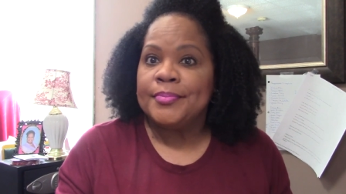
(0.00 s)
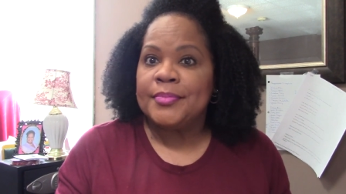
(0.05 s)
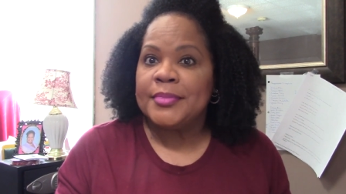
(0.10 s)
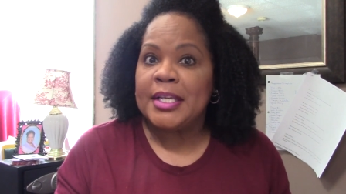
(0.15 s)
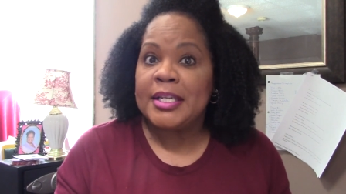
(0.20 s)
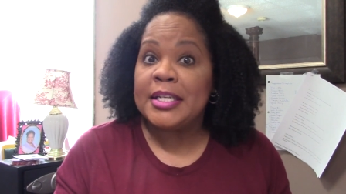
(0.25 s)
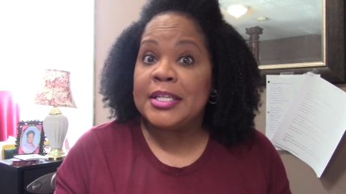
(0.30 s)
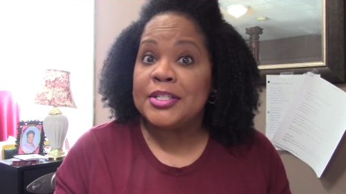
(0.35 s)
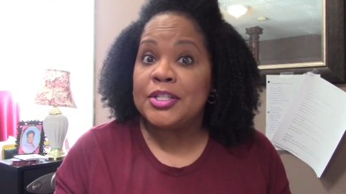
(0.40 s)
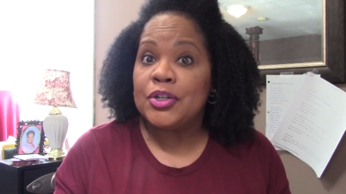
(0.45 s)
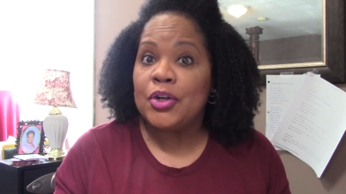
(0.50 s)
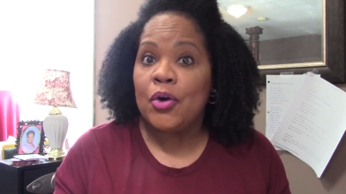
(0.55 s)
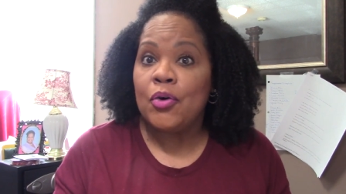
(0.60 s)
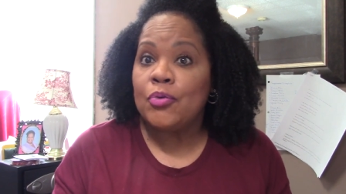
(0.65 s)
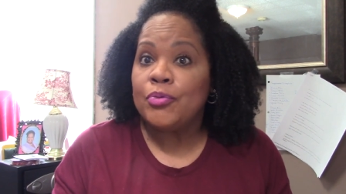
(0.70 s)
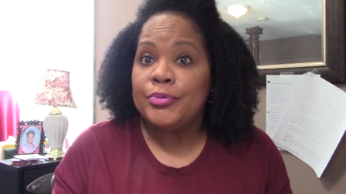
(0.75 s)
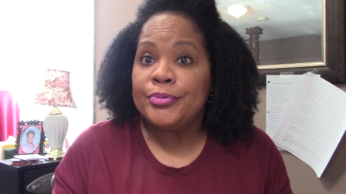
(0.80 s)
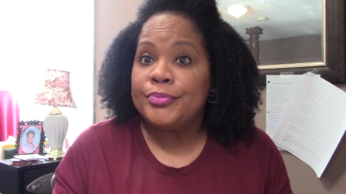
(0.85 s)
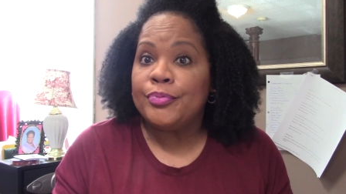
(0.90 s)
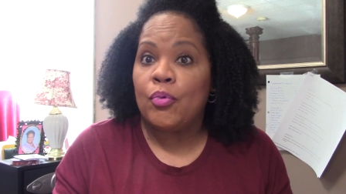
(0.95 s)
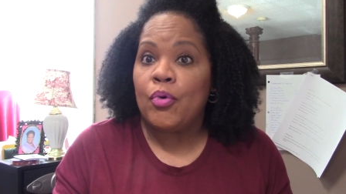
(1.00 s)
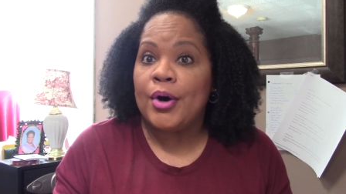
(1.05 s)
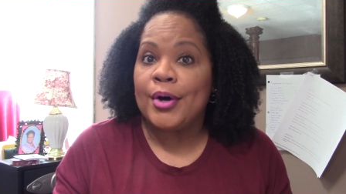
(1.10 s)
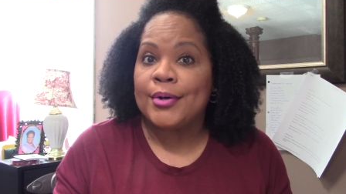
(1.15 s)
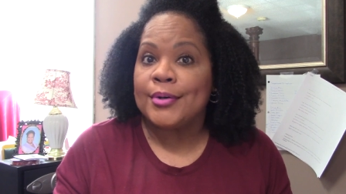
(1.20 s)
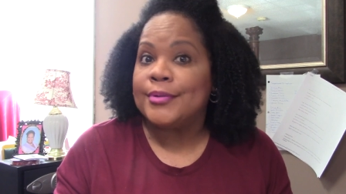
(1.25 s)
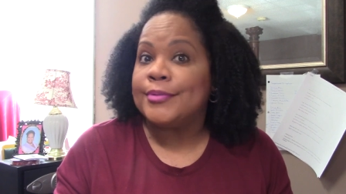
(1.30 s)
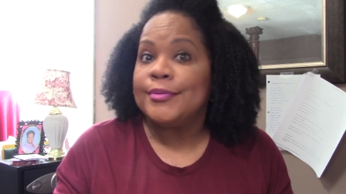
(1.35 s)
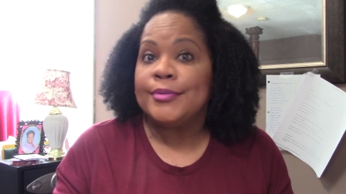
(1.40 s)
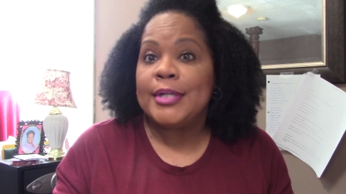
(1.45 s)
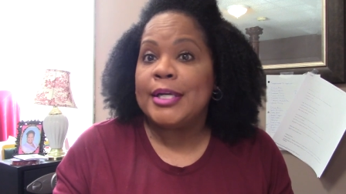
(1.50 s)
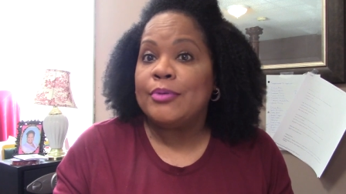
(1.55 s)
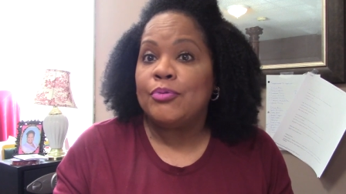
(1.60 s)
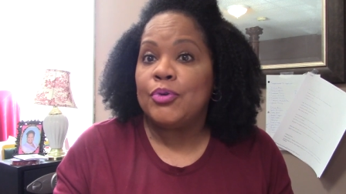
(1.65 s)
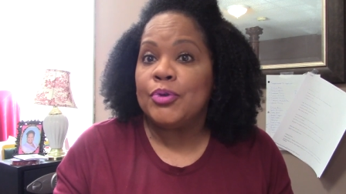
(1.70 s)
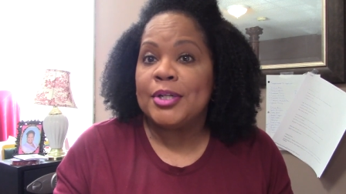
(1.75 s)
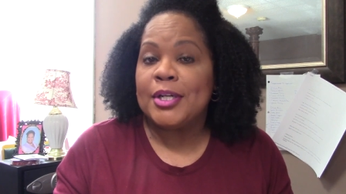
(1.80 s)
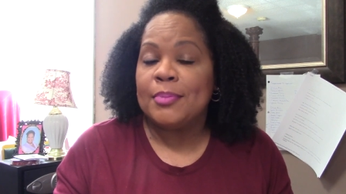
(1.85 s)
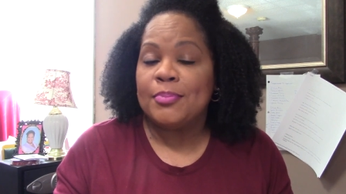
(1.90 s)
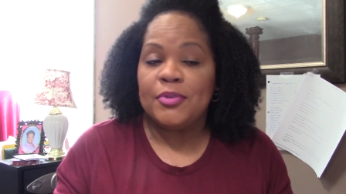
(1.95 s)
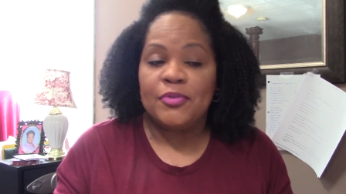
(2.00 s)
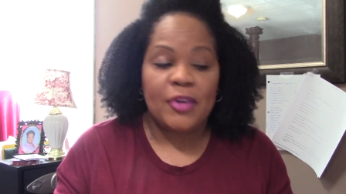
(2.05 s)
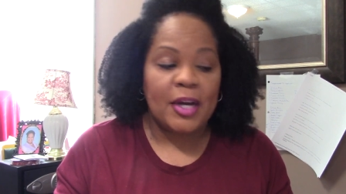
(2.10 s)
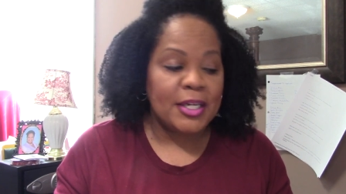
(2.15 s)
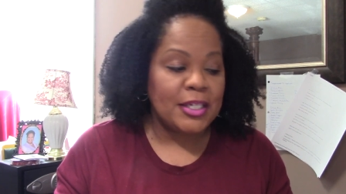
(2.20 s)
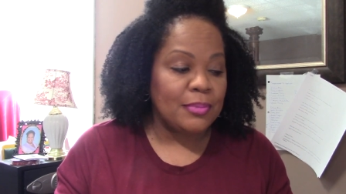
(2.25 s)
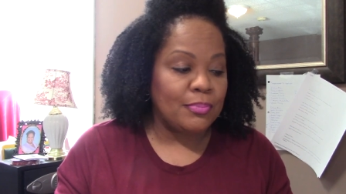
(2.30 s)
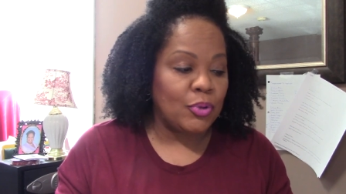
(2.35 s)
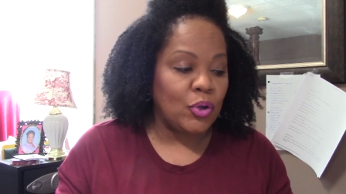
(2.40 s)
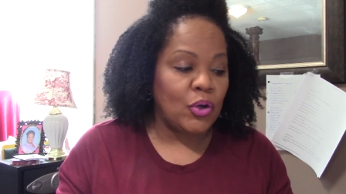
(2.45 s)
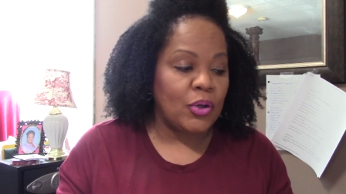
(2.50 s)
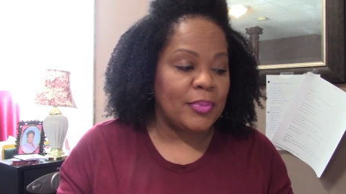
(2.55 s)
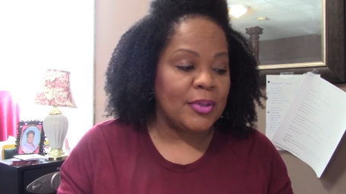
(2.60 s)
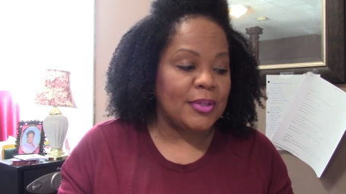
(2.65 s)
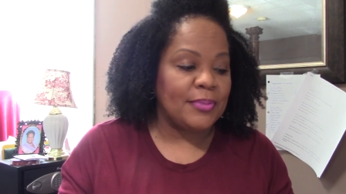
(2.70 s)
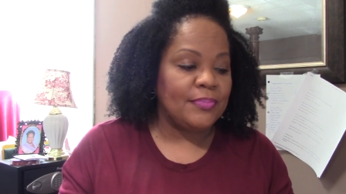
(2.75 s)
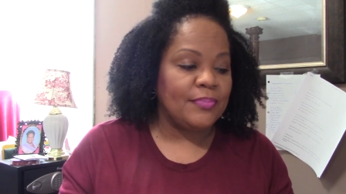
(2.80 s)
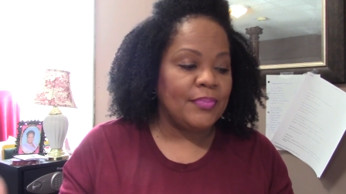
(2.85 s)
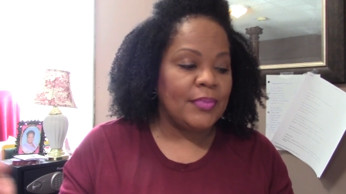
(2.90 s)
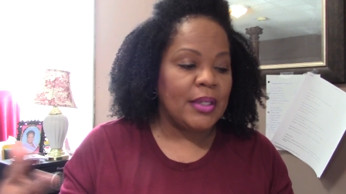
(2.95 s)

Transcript: that doesn't hold water. It won't help you find employment.